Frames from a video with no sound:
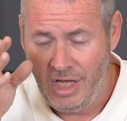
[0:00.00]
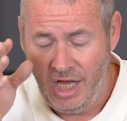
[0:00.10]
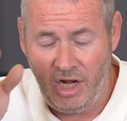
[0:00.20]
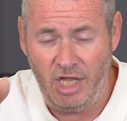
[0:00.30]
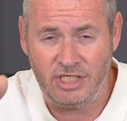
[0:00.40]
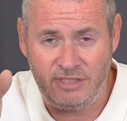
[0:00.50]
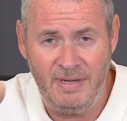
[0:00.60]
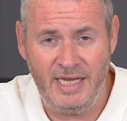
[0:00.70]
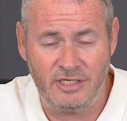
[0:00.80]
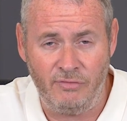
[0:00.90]
and I
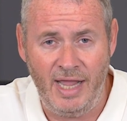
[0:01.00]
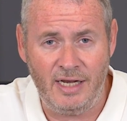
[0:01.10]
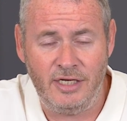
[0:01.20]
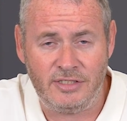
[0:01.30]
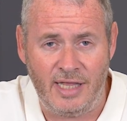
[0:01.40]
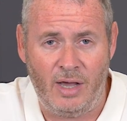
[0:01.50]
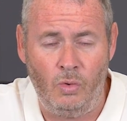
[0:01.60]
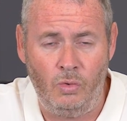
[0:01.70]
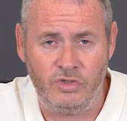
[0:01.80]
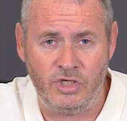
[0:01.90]
speak directly to that
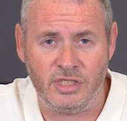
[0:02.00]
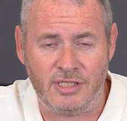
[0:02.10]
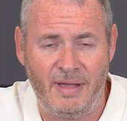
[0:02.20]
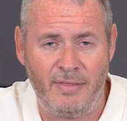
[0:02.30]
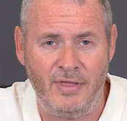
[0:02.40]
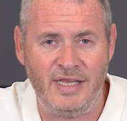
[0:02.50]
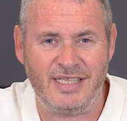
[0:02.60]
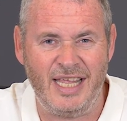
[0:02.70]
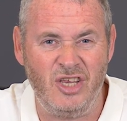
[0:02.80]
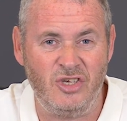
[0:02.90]
audience about things
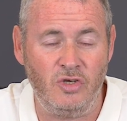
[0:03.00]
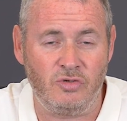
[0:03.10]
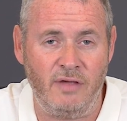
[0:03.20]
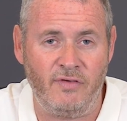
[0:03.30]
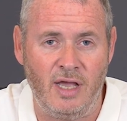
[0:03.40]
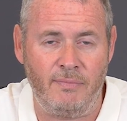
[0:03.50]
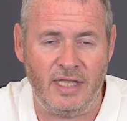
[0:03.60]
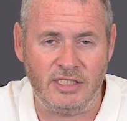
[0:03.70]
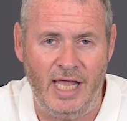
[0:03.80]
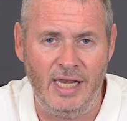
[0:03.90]
they can do to overcome their
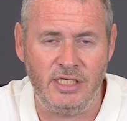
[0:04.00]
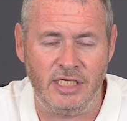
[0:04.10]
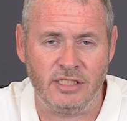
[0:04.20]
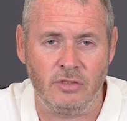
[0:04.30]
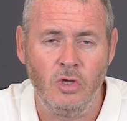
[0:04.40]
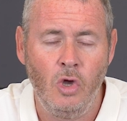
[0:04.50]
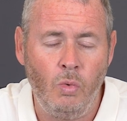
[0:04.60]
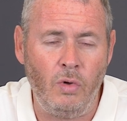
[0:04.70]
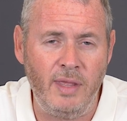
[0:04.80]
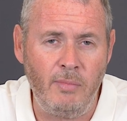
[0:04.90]
challenges and
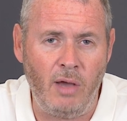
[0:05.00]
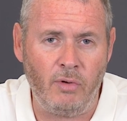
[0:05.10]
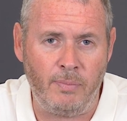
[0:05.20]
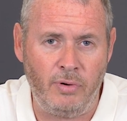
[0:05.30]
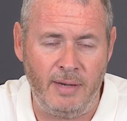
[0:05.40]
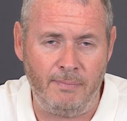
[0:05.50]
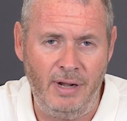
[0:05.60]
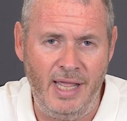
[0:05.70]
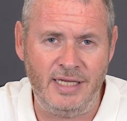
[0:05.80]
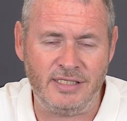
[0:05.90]
what they might want to put in
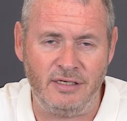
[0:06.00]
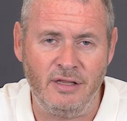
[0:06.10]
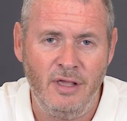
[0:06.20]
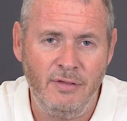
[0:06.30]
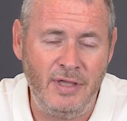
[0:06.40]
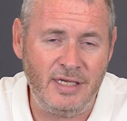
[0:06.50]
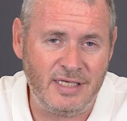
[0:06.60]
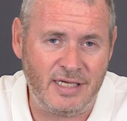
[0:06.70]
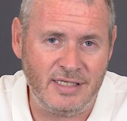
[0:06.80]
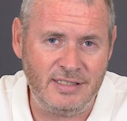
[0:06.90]
place and things
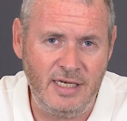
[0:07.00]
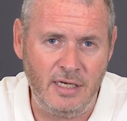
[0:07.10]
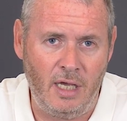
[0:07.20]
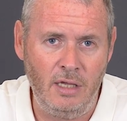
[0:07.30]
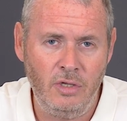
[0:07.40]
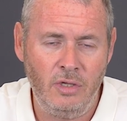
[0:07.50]
to consider,